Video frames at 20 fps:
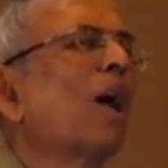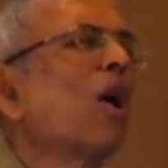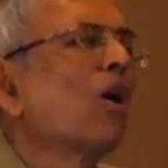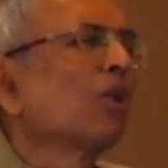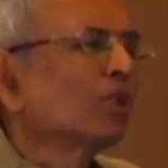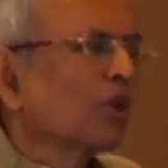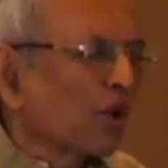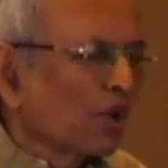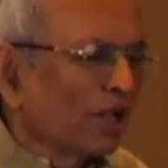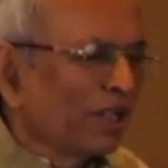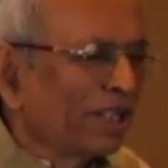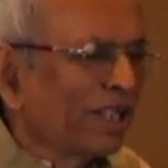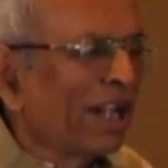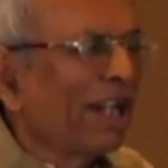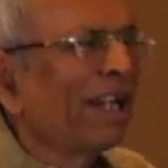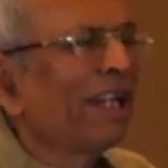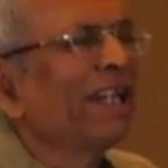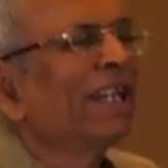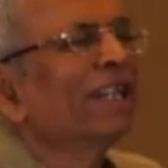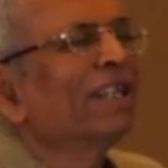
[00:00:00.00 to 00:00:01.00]

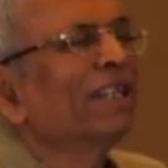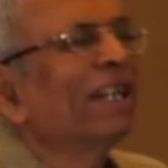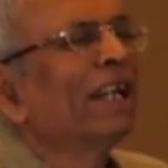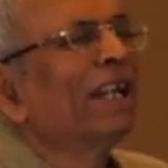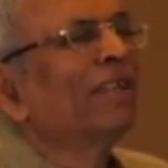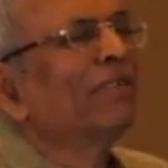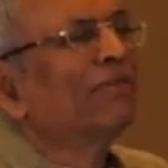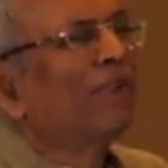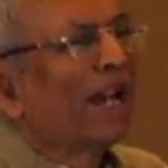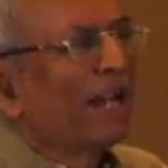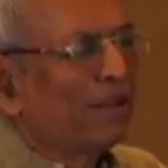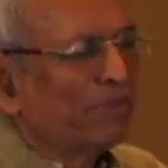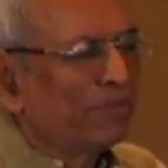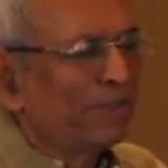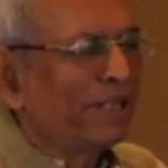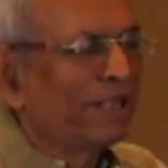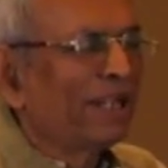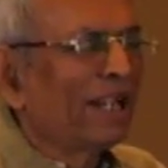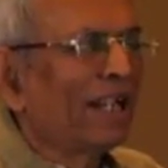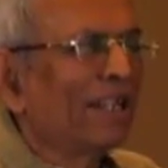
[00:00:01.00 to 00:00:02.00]
authoritarian
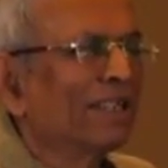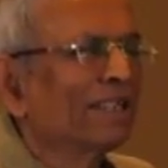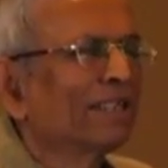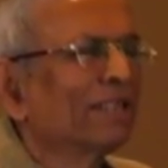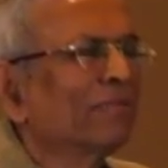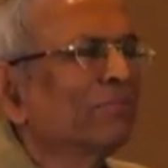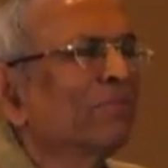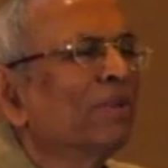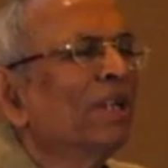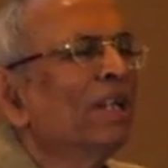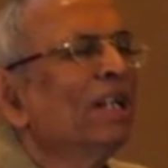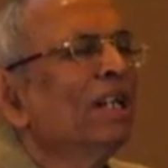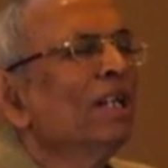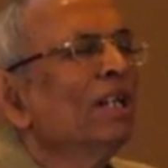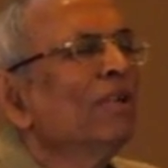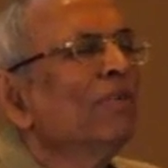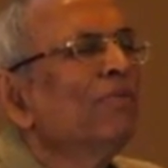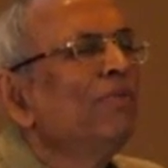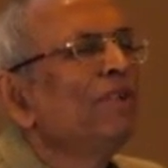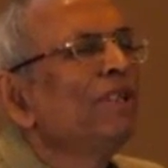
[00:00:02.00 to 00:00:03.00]
environmentalism,
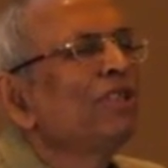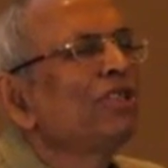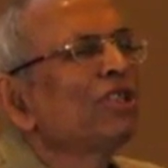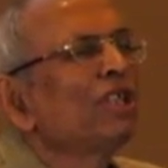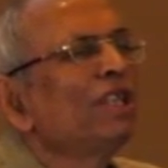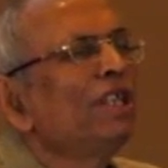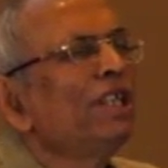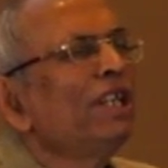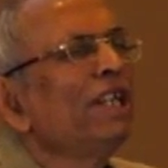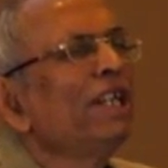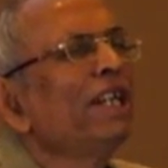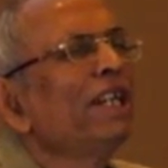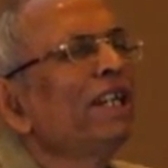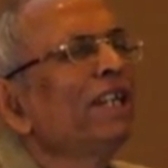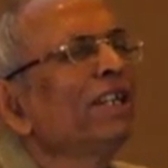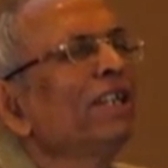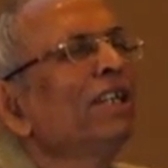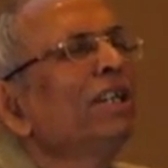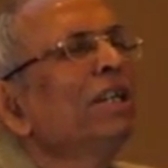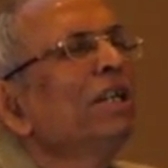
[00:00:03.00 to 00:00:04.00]
which indeed